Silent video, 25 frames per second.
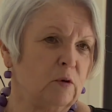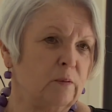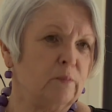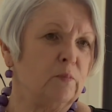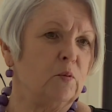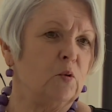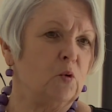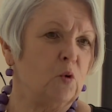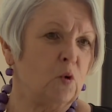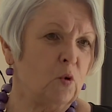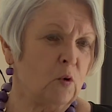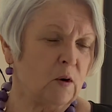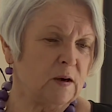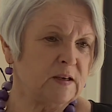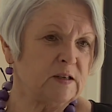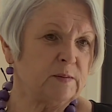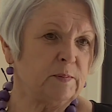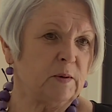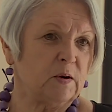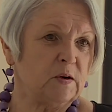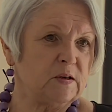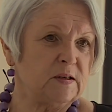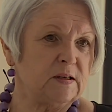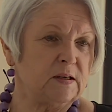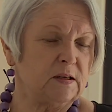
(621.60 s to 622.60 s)
and more, I
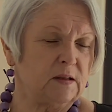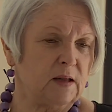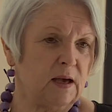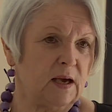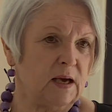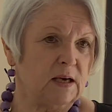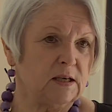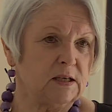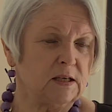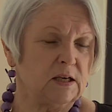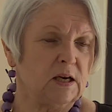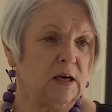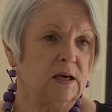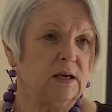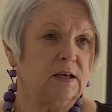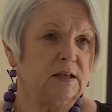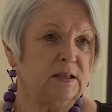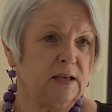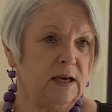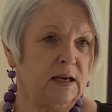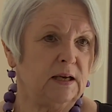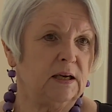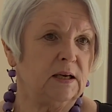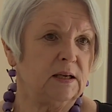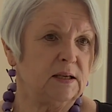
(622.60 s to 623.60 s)
suppose, to that
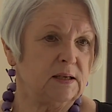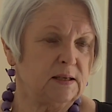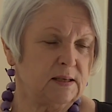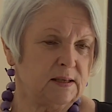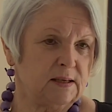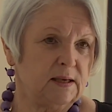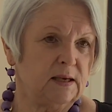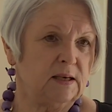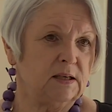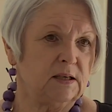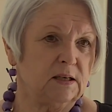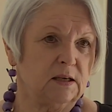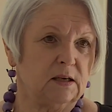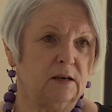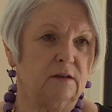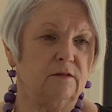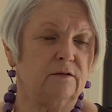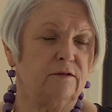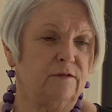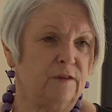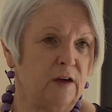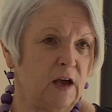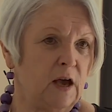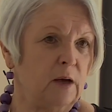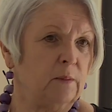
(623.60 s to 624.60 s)
tenant-centred,
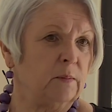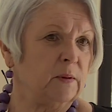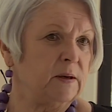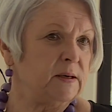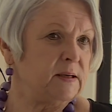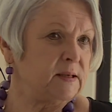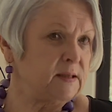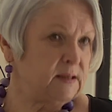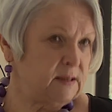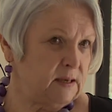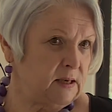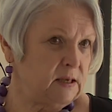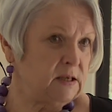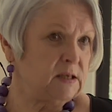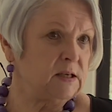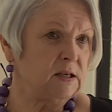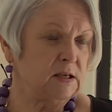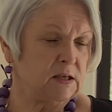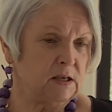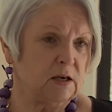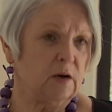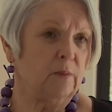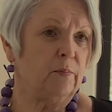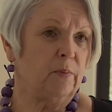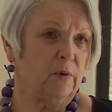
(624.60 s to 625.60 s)

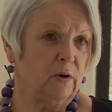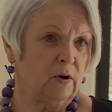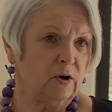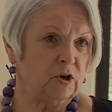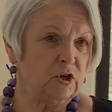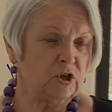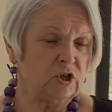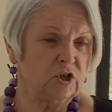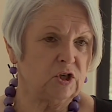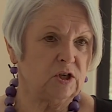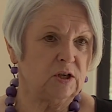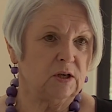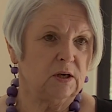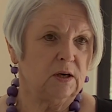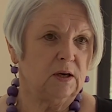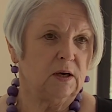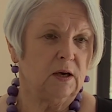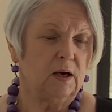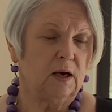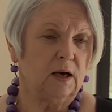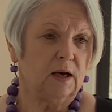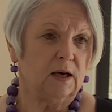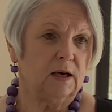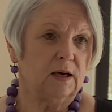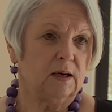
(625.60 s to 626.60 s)
family-centred approach.
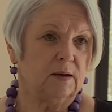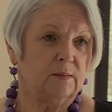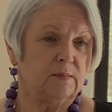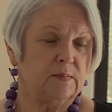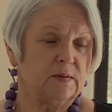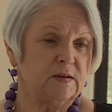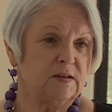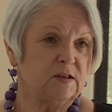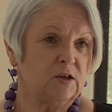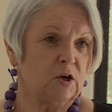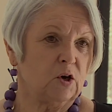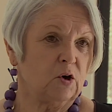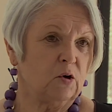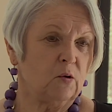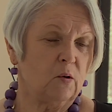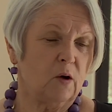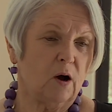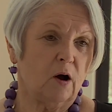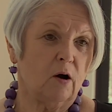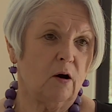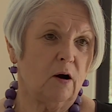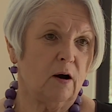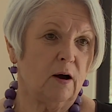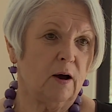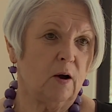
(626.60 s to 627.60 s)
So
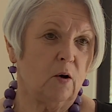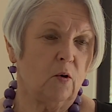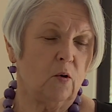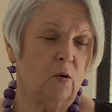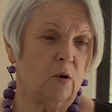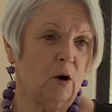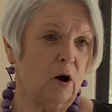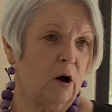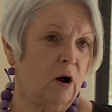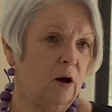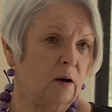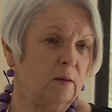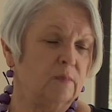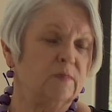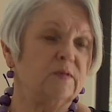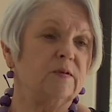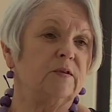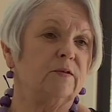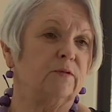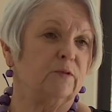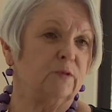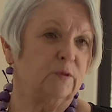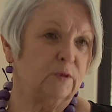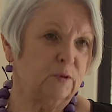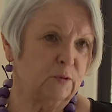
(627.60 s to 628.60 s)
I'm
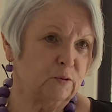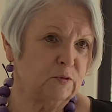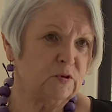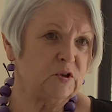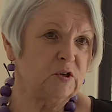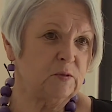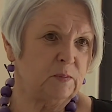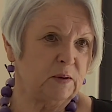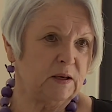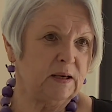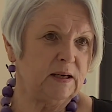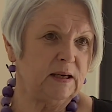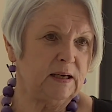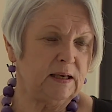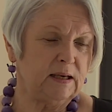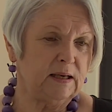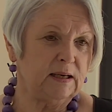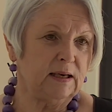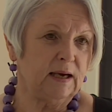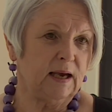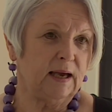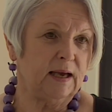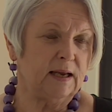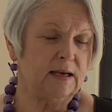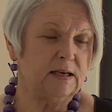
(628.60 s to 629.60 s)
thrilled to be
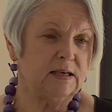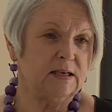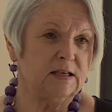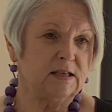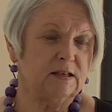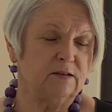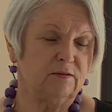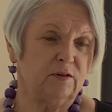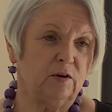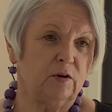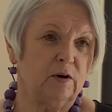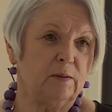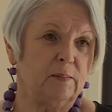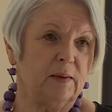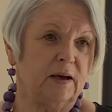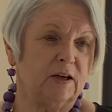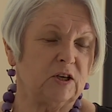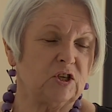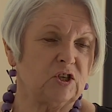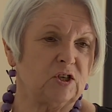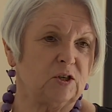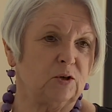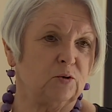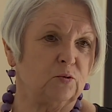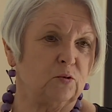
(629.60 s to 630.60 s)
here and very
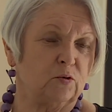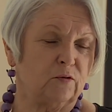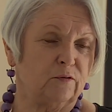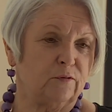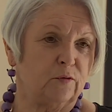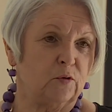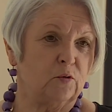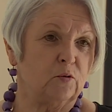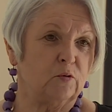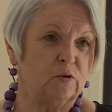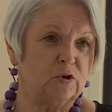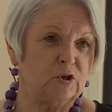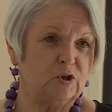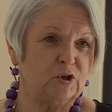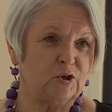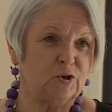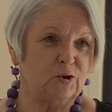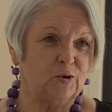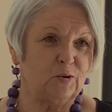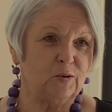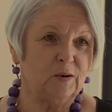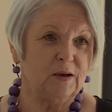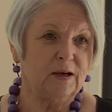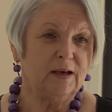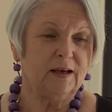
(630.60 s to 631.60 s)
much look forward
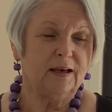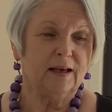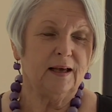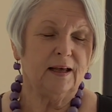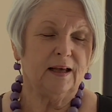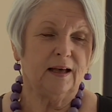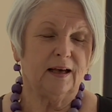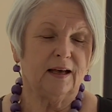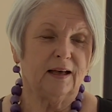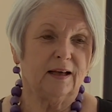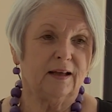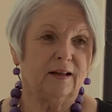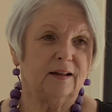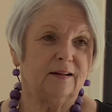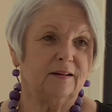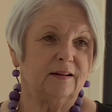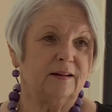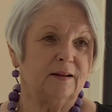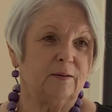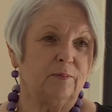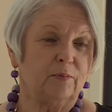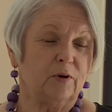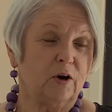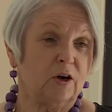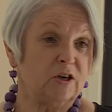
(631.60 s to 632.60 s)
to
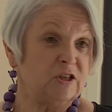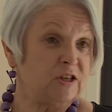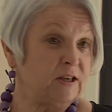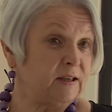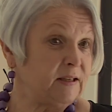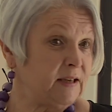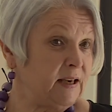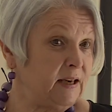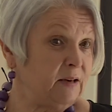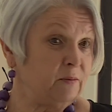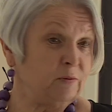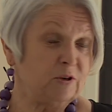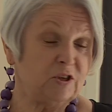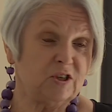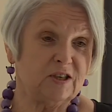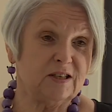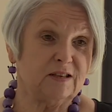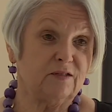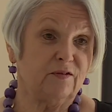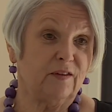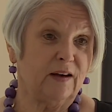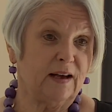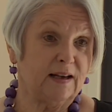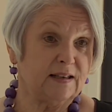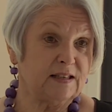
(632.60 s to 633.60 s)
the project end, which is
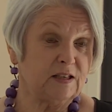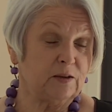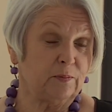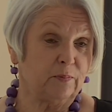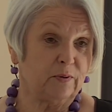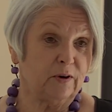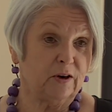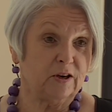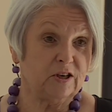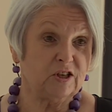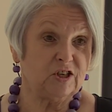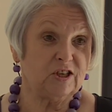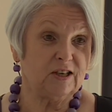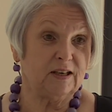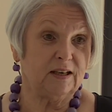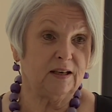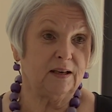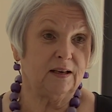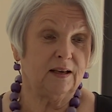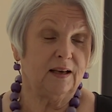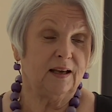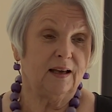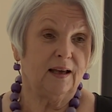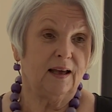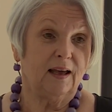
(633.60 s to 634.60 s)
fast approaching,
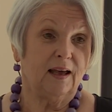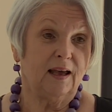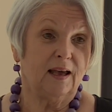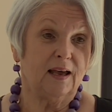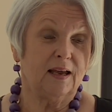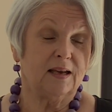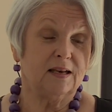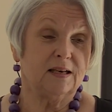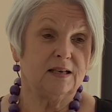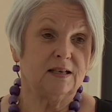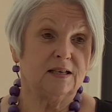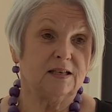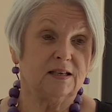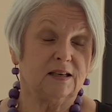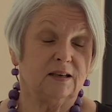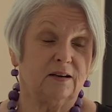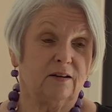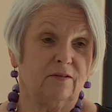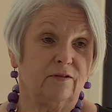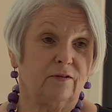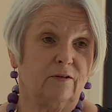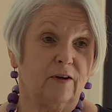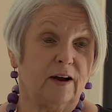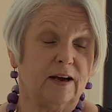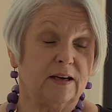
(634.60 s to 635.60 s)
and
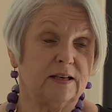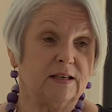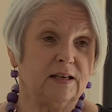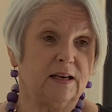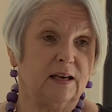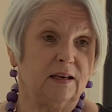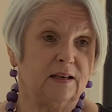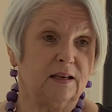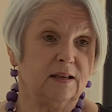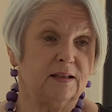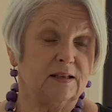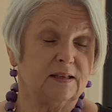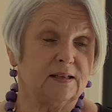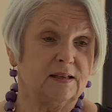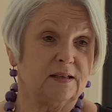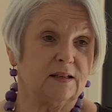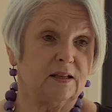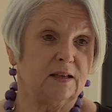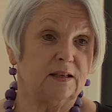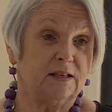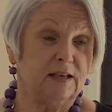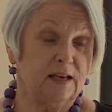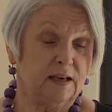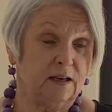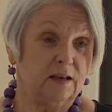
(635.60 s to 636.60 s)
for our tenants, the
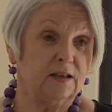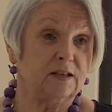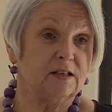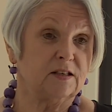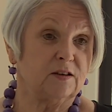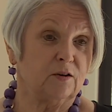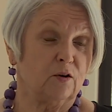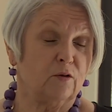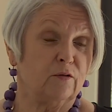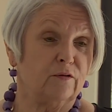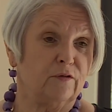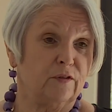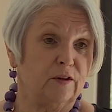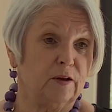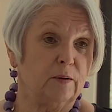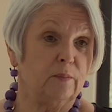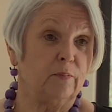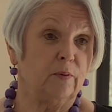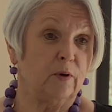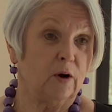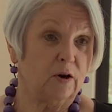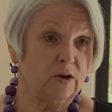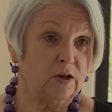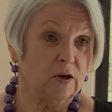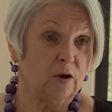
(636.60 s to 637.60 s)
tenants of
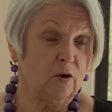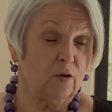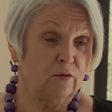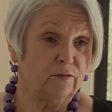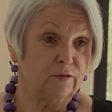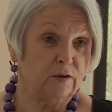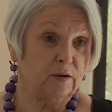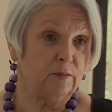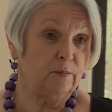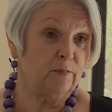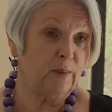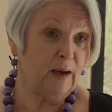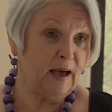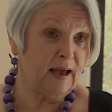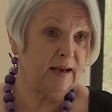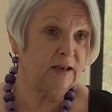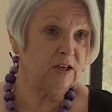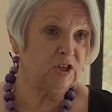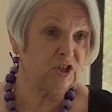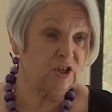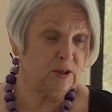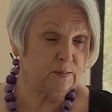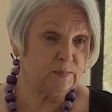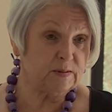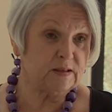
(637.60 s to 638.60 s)
the
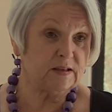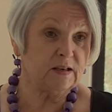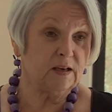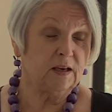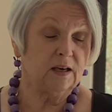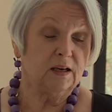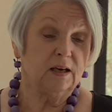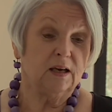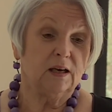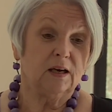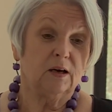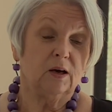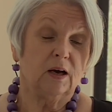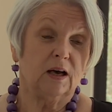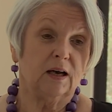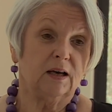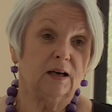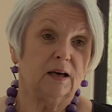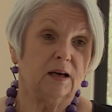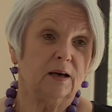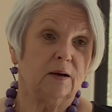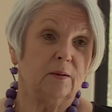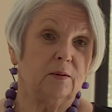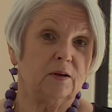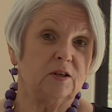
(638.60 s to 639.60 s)
partnerships,
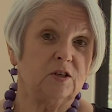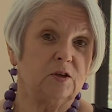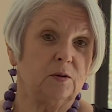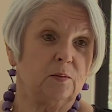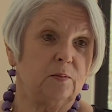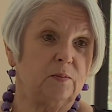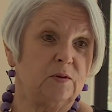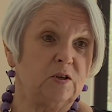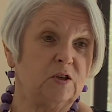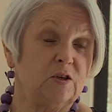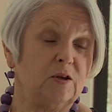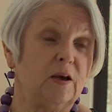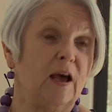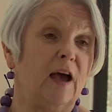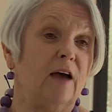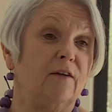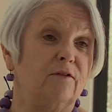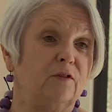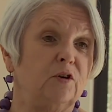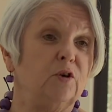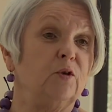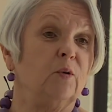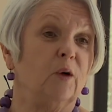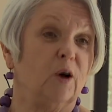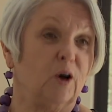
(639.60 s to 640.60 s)
to have
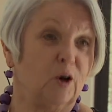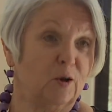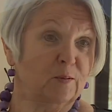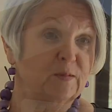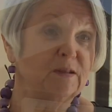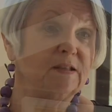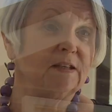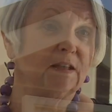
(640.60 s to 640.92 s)
new homes